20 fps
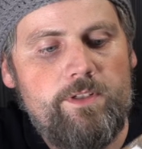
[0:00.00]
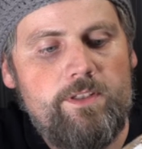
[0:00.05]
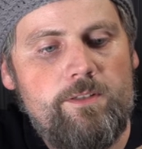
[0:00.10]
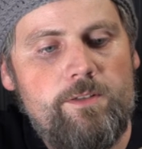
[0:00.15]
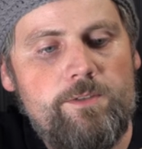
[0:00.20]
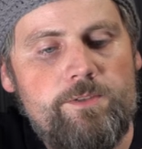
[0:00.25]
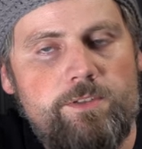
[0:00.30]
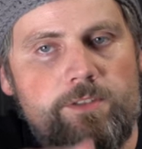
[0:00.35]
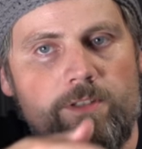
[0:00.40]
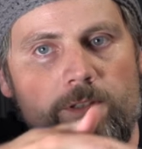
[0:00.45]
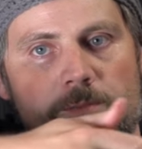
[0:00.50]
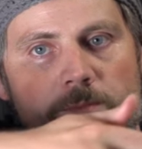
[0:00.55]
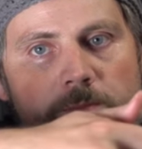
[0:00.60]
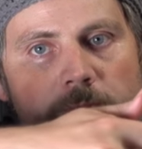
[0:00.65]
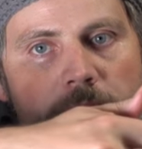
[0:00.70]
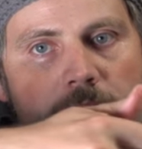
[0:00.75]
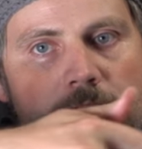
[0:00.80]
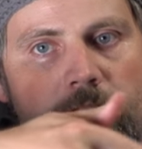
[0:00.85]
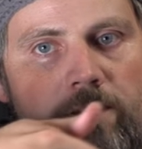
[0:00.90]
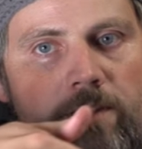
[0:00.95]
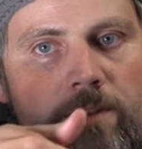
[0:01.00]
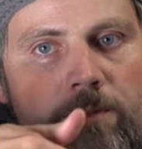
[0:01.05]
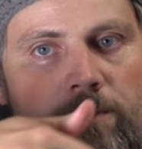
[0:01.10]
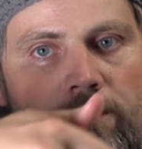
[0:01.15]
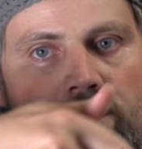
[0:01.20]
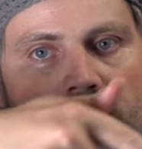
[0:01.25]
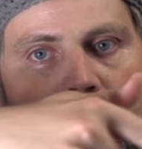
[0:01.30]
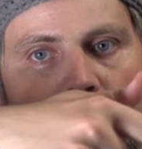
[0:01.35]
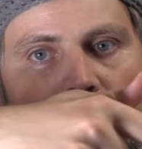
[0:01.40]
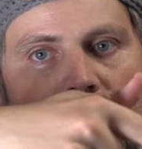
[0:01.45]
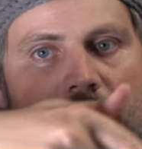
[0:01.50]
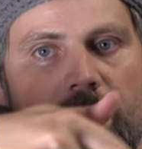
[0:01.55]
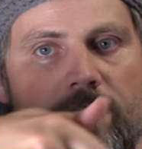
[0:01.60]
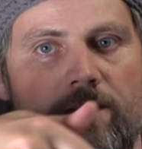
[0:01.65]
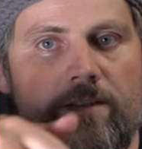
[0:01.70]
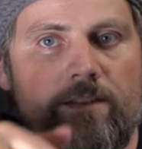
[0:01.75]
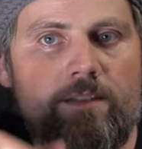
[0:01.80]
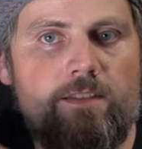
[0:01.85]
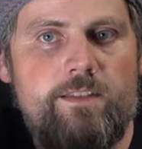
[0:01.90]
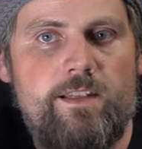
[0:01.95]
And also some uh, the, the,
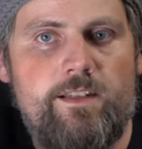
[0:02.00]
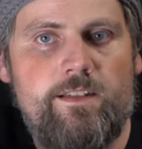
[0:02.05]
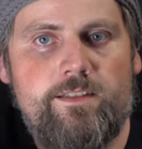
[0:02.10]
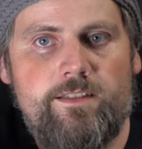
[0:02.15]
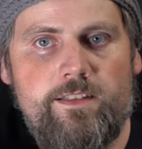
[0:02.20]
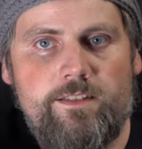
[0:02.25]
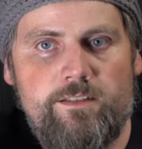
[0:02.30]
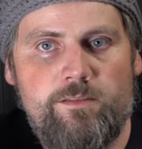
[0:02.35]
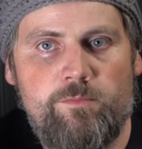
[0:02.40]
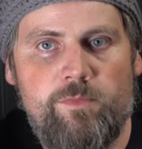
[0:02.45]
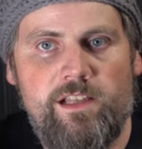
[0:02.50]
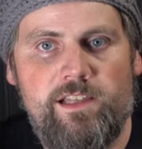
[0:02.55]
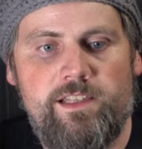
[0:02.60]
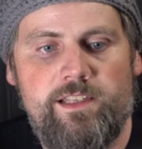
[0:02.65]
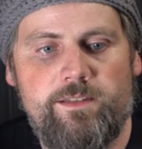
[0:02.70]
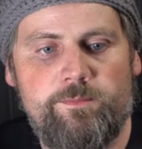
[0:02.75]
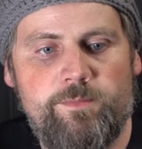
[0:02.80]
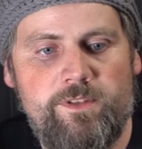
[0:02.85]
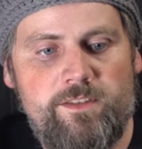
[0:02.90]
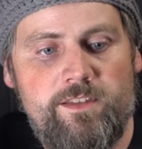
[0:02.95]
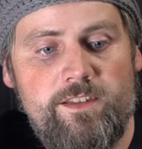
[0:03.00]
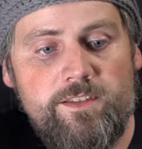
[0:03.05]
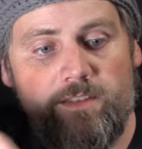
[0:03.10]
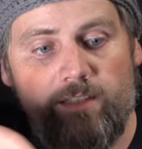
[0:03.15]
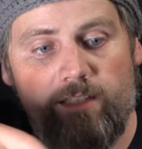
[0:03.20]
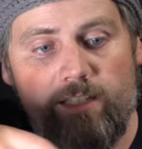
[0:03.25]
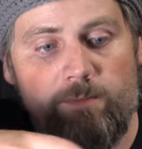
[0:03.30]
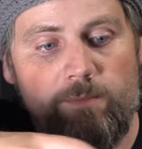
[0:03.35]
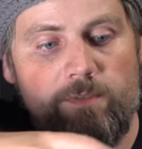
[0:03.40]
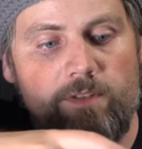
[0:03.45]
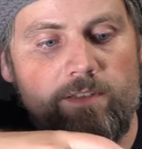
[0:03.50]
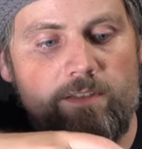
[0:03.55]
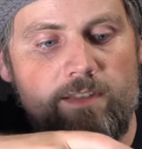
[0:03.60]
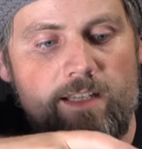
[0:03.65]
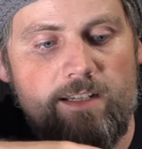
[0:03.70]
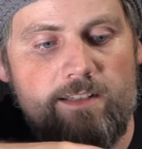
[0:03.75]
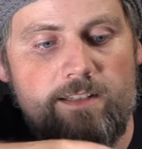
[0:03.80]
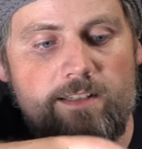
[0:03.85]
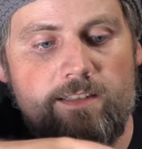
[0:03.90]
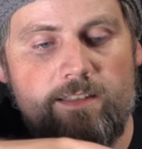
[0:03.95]
rings that is in Rebellion. But this time they
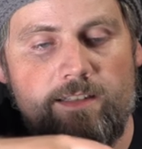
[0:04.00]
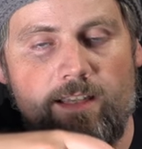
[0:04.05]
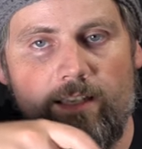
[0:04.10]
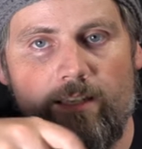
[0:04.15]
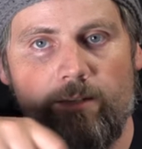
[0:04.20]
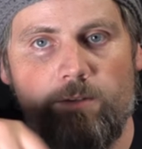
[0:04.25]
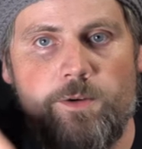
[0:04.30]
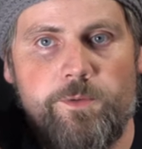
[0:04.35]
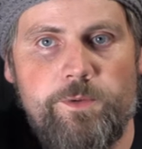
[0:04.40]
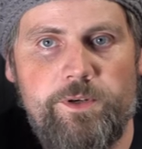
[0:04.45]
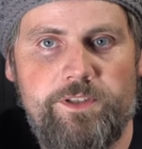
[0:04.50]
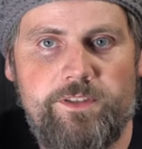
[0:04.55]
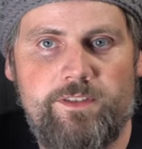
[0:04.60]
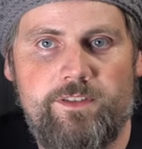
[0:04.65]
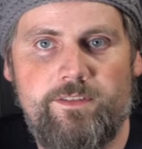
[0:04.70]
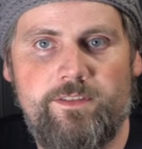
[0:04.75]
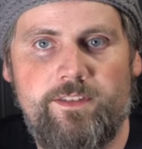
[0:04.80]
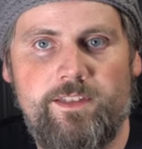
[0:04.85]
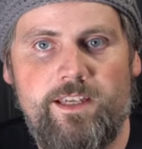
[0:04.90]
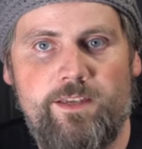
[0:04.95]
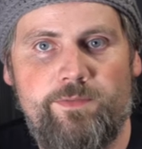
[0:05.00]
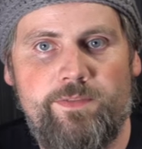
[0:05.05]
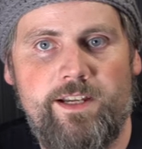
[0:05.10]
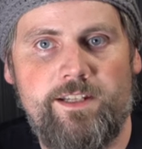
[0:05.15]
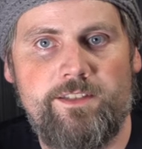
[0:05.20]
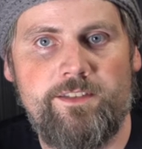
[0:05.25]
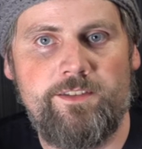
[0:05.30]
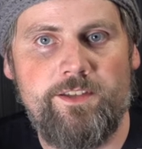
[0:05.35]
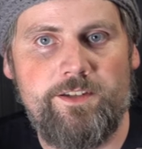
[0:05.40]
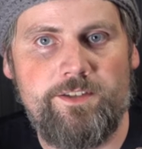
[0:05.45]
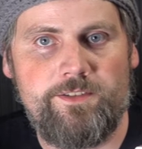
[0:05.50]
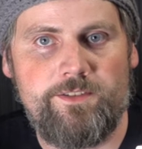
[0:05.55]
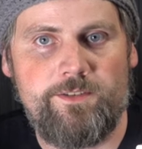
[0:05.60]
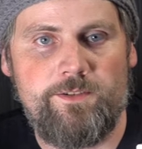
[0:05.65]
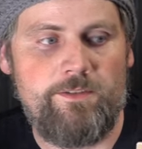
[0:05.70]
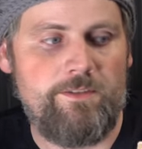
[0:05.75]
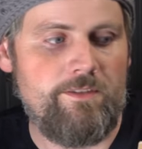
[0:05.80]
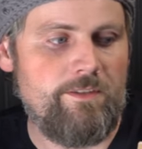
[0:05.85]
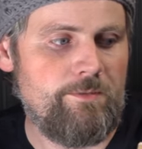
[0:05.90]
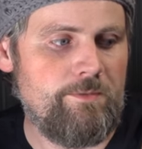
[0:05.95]
actually say what the effect does
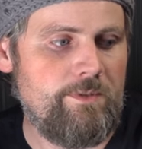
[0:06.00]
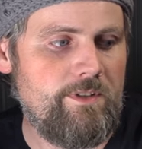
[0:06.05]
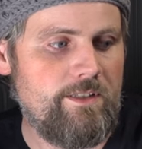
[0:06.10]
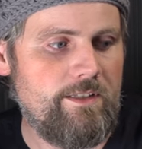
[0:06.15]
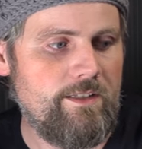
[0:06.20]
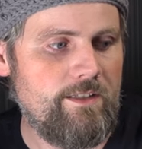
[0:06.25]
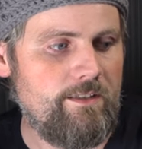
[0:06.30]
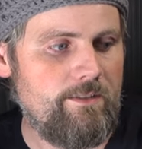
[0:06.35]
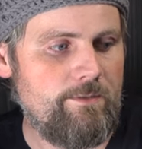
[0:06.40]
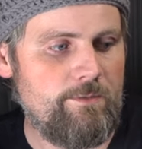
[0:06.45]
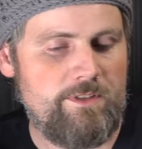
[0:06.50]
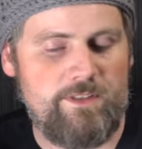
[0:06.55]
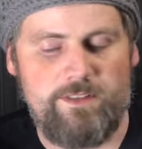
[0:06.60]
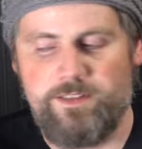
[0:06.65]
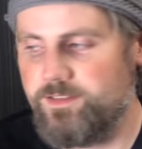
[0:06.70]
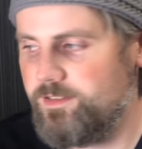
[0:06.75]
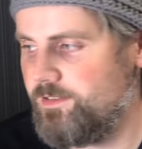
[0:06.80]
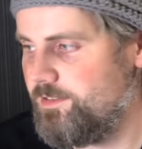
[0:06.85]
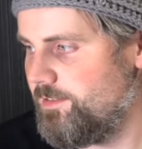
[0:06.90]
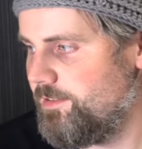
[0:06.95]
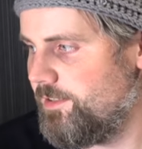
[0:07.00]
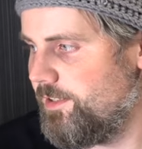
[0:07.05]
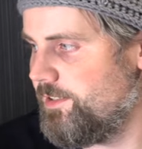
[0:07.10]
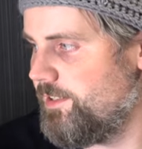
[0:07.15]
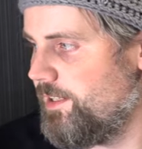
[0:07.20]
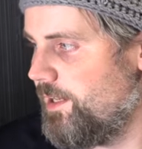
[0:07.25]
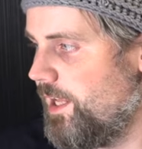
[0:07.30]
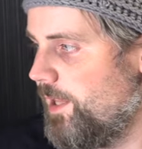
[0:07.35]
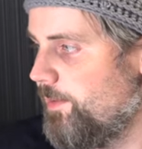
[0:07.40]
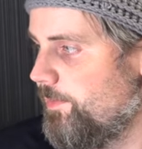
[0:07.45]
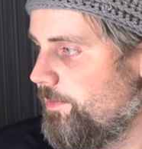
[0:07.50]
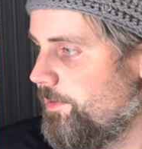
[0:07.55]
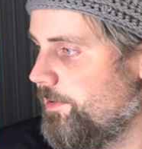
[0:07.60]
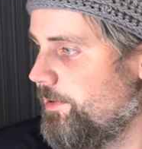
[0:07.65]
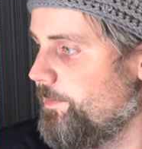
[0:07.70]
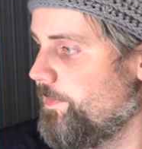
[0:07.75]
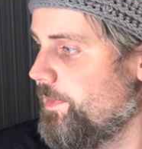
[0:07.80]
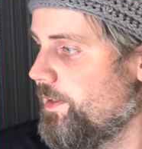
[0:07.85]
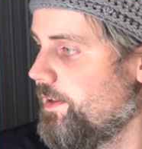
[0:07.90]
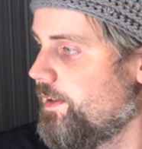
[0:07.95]
on the ring, which is kind of uh,
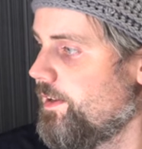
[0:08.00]
helpful.